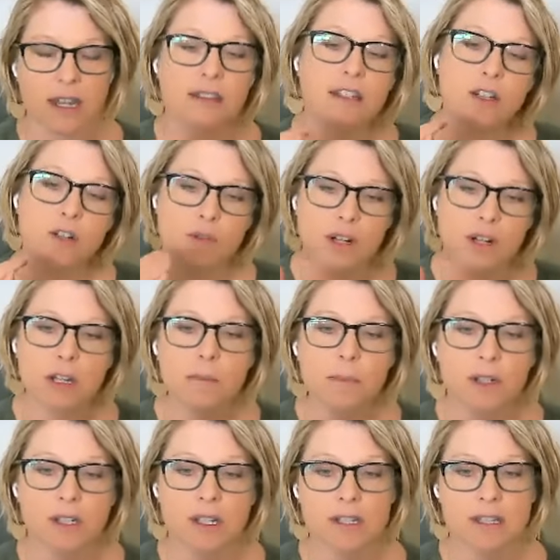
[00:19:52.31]
And the
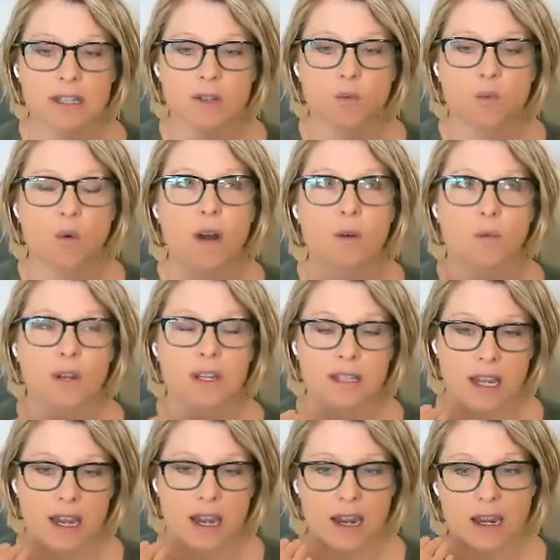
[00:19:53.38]
agreeableness is what we
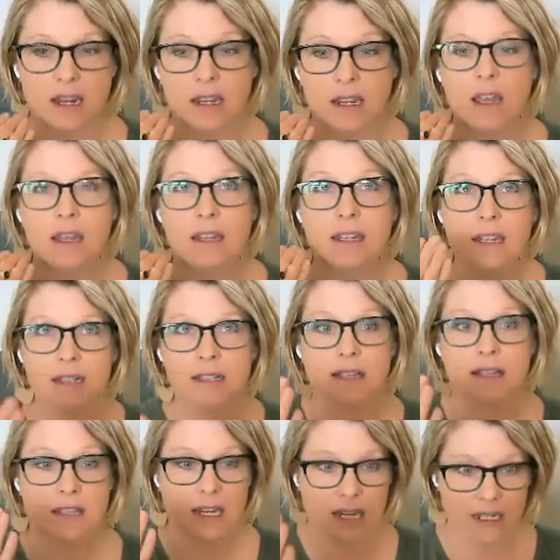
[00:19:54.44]
say gets
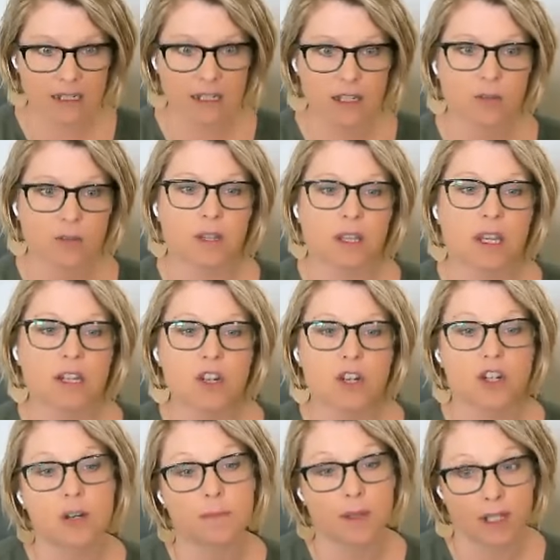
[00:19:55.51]
us into the
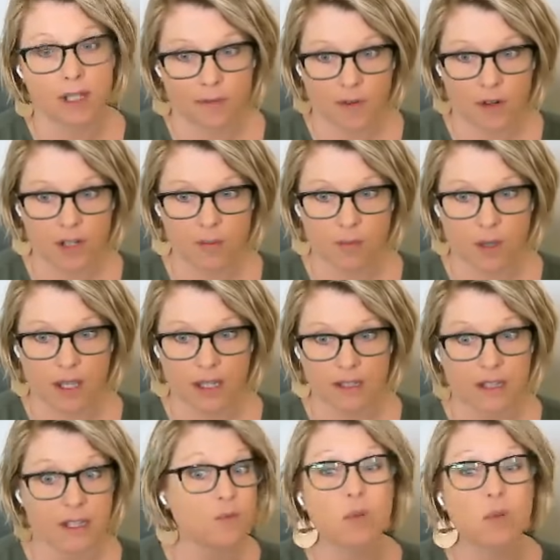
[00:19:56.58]
relationship in the first
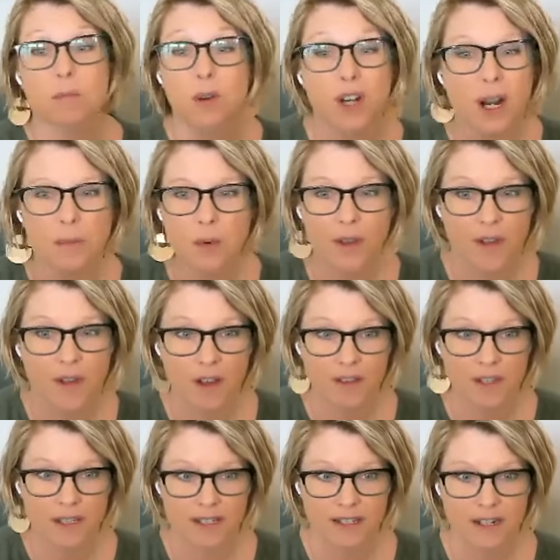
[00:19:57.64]
place, because we'll put up with all
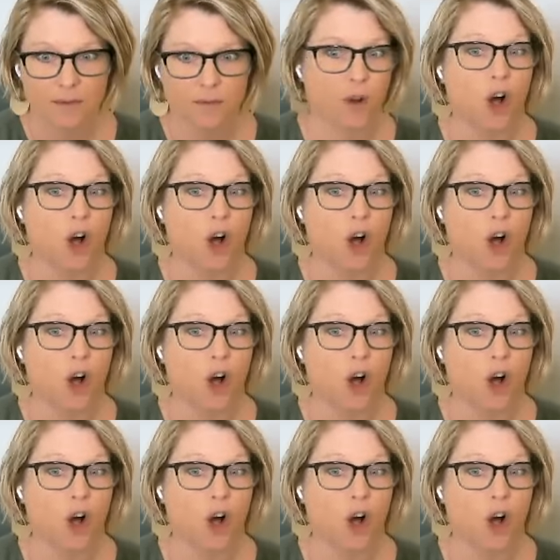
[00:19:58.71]
this stuff.